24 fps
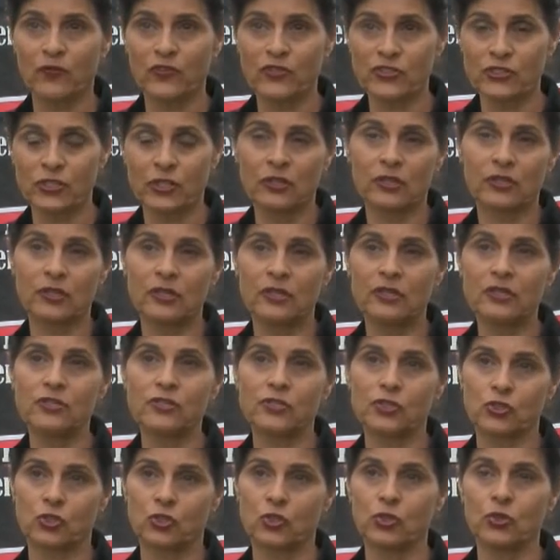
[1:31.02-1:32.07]

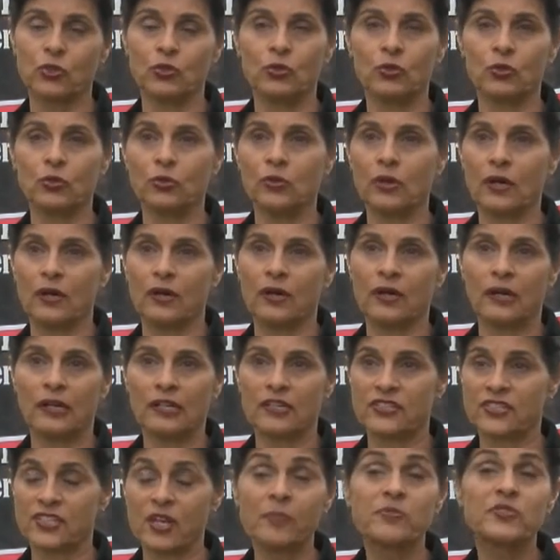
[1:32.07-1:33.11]
facilities to uh,
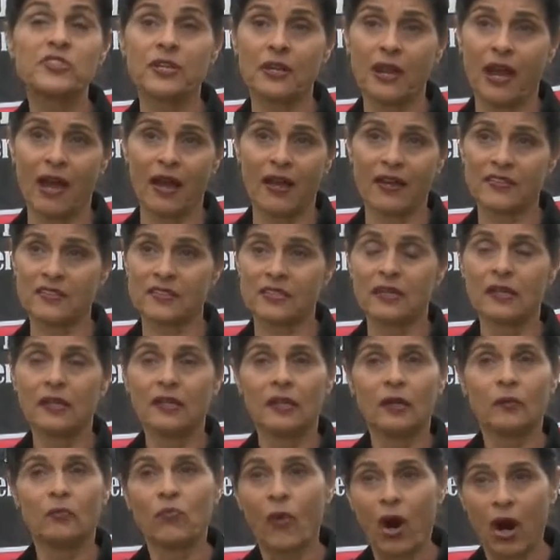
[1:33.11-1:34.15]
subsidize
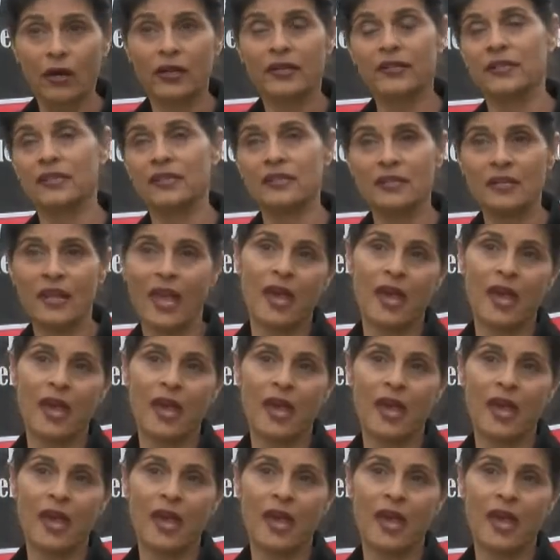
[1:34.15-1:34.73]
marketing and